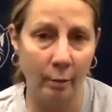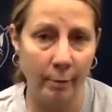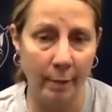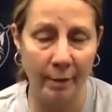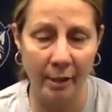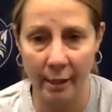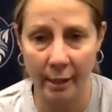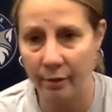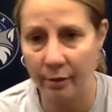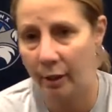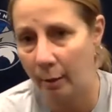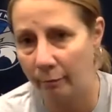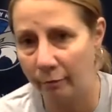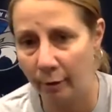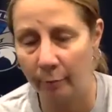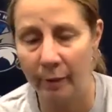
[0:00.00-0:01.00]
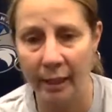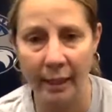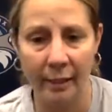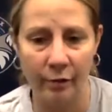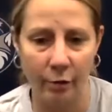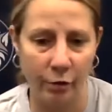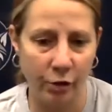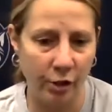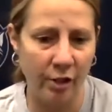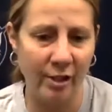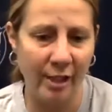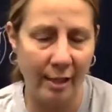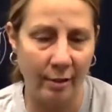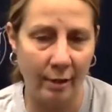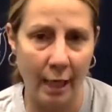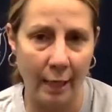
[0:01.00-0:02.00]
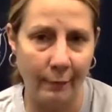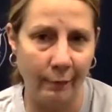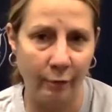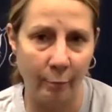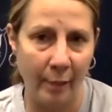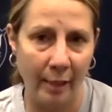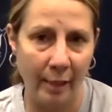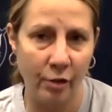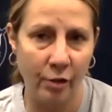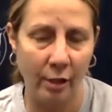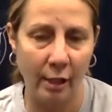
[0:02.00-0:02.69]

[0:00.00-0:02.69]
Maybe it needs to come from me. So she just has a lot of information.